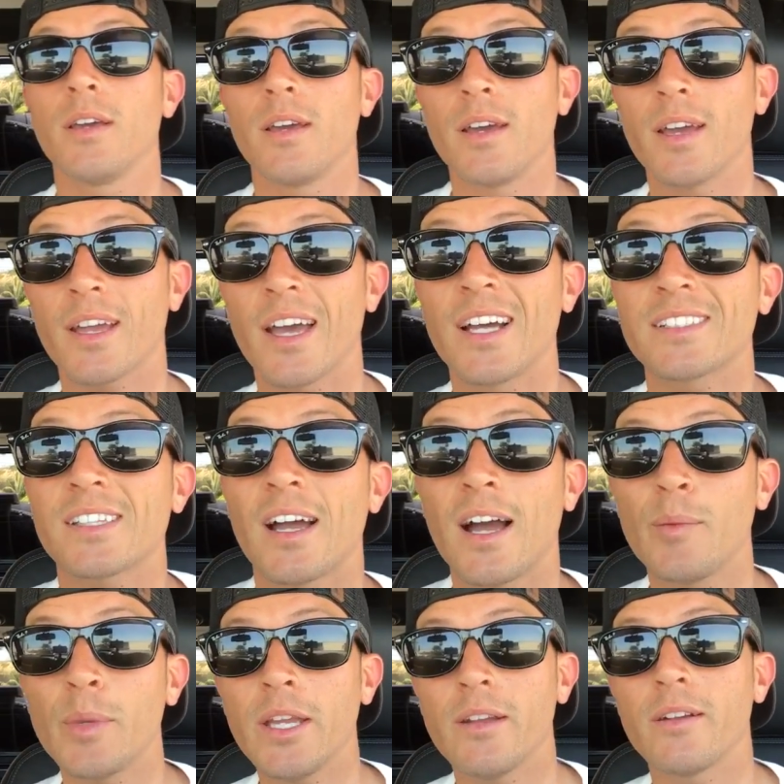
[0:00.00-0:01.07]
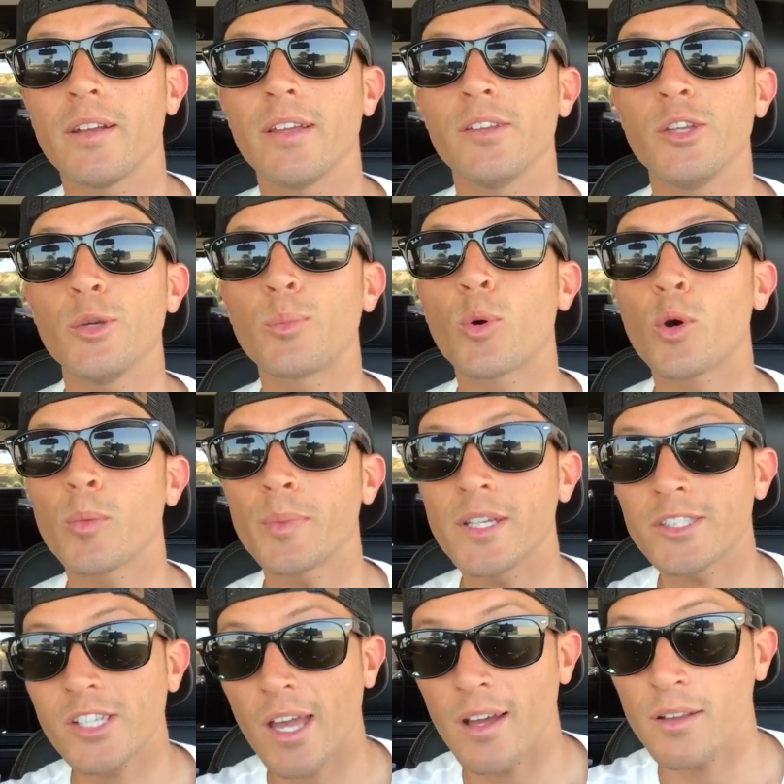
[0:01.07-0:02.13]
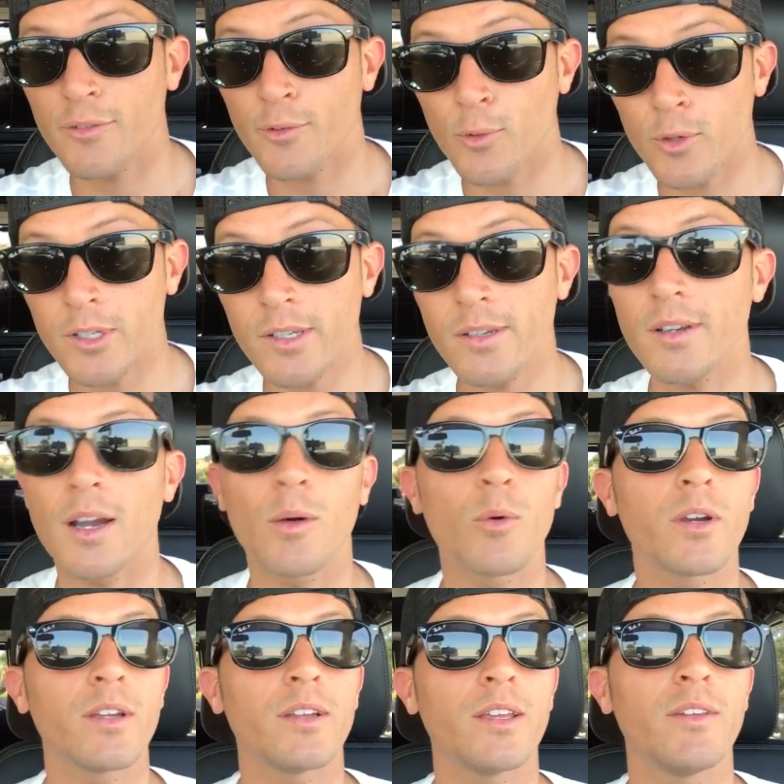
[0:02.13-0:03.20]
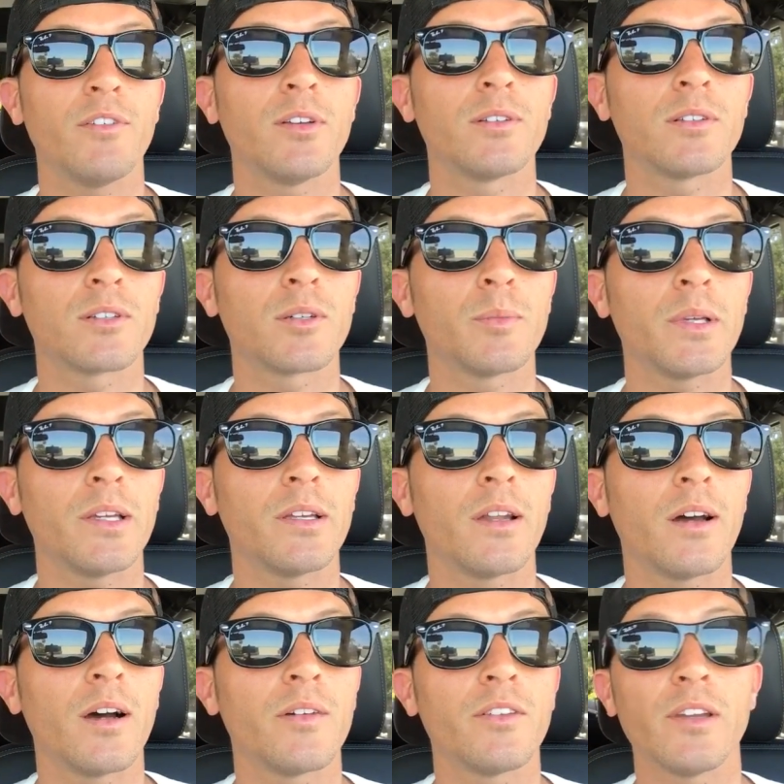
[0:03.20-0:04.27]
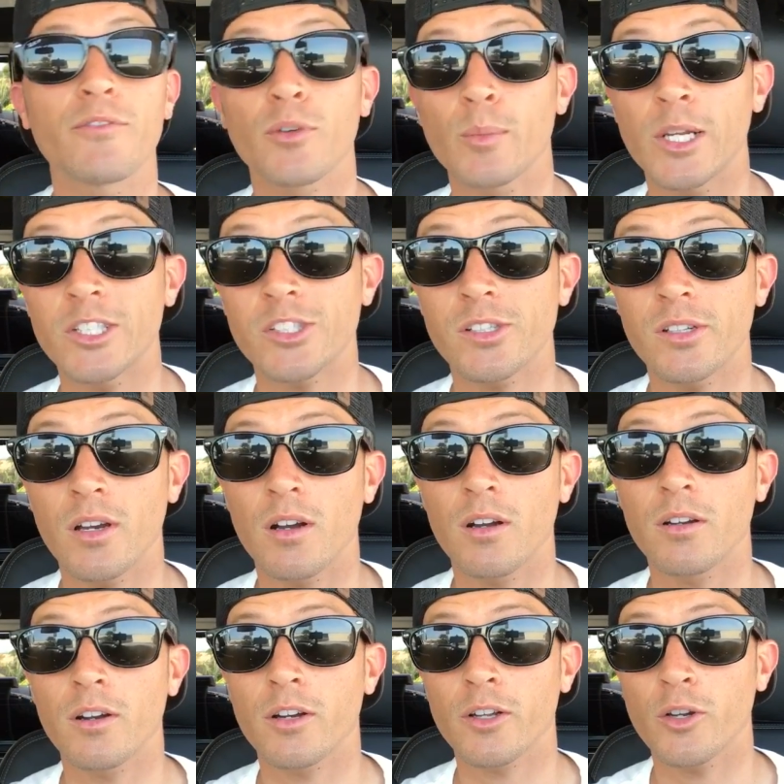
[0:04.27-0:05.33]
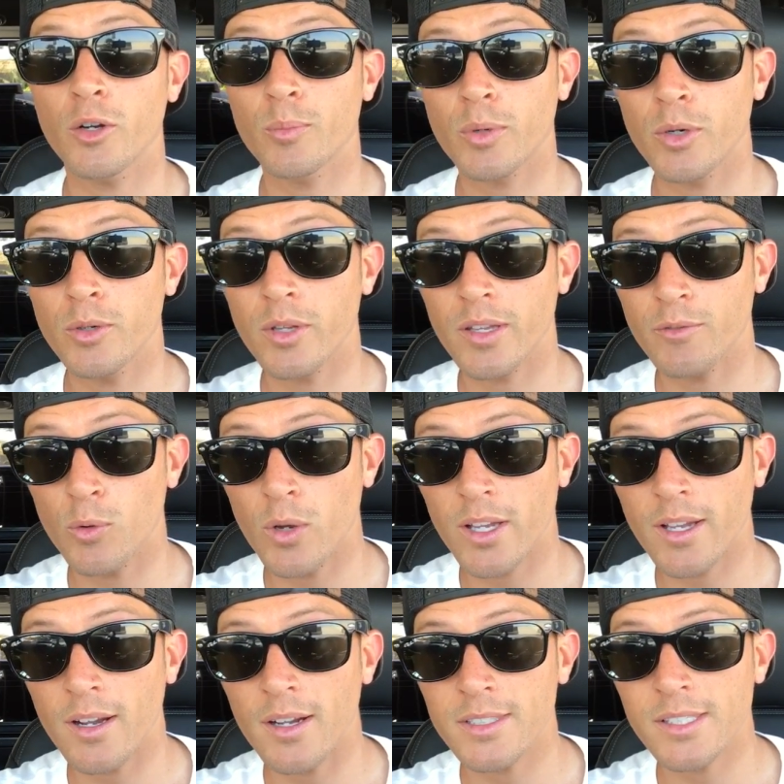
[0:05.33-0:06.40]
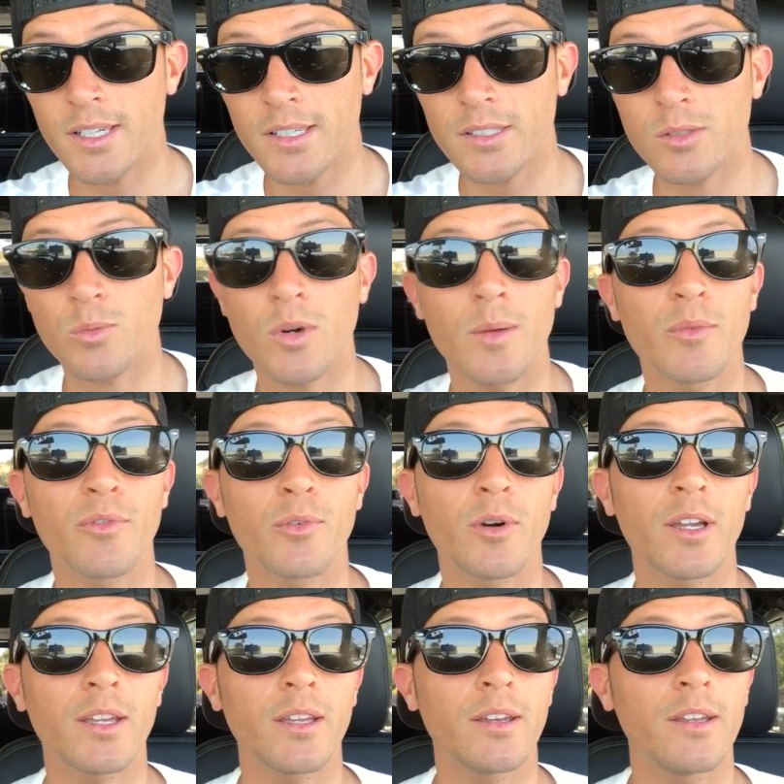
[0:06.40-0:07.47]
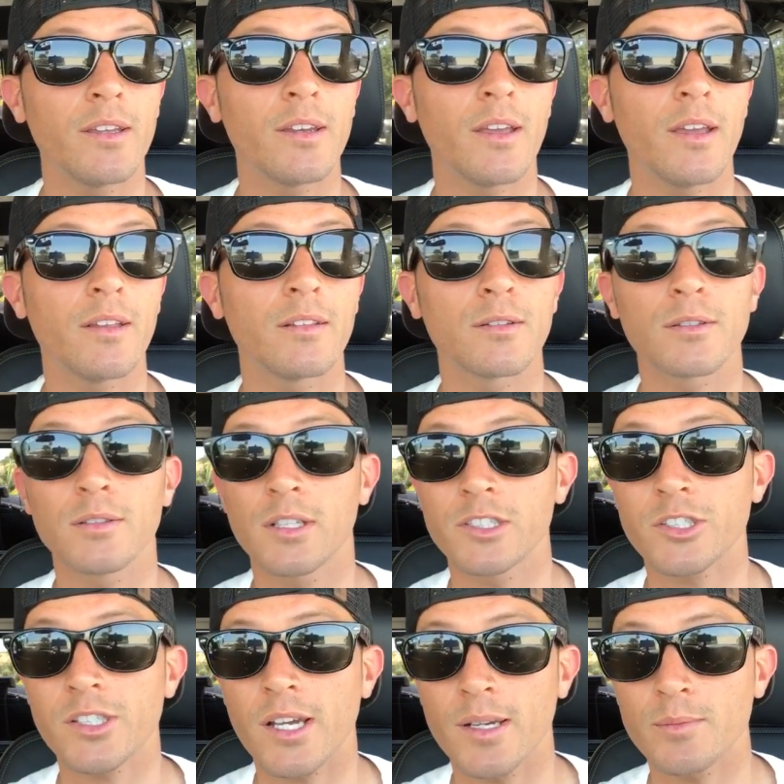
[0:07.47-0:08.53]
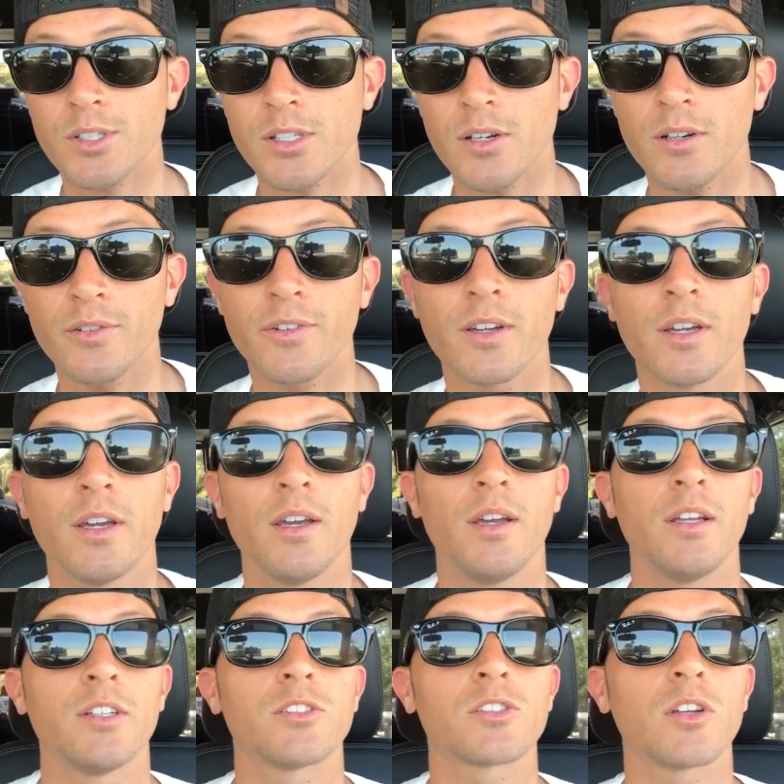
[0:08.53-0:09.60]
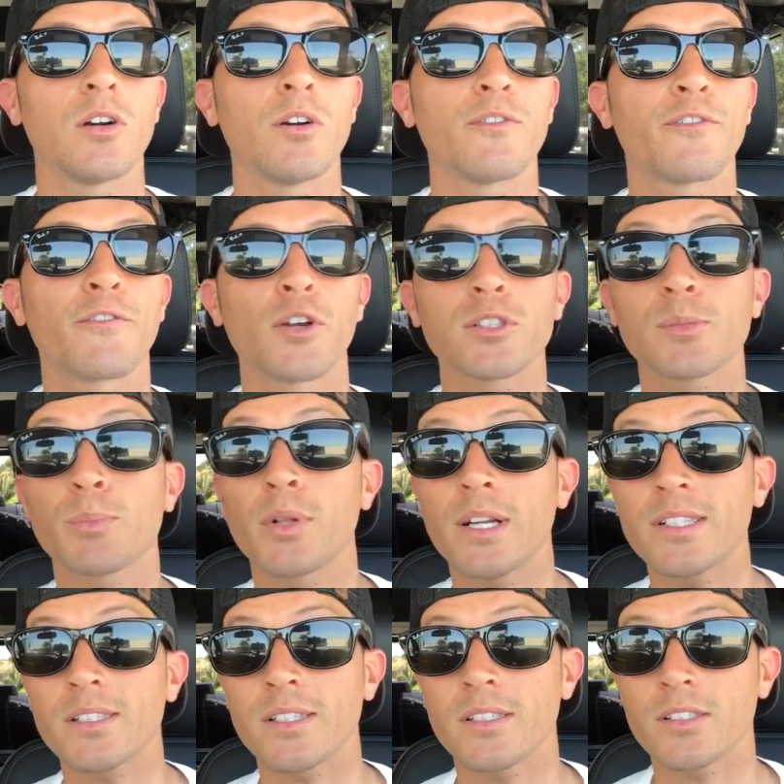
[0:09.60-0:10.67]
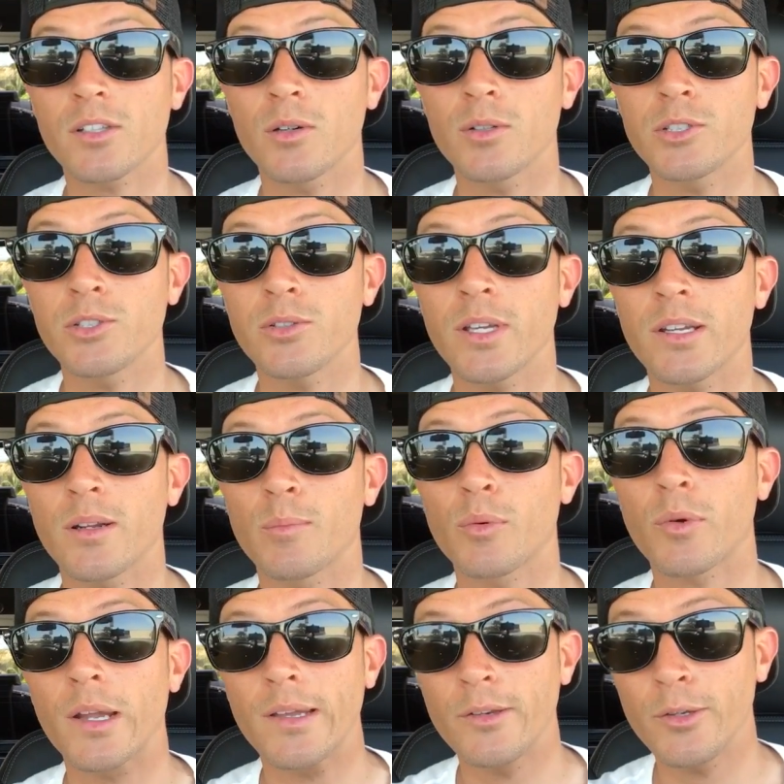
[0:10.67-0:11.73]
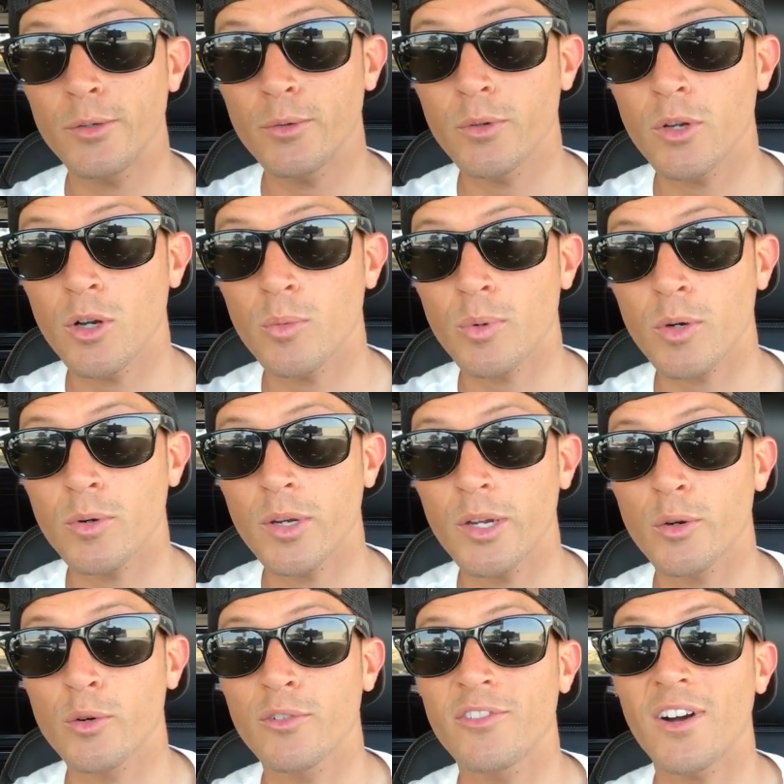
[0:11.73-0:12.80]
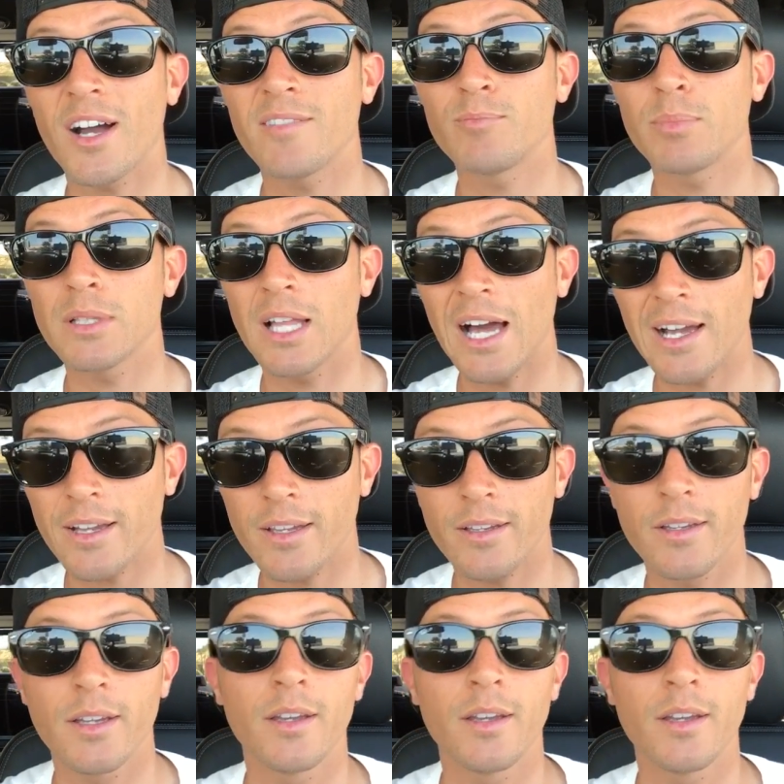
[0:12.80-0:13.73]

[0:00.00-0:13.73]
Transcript: Hey guys, I'm here in Newport Beach, California. I wanted to give you a little bit of information on our GoPro giveaway contest right before I get in a little lunchtime surf. So first place is going to get a brand new GoPro Hero 5 Black,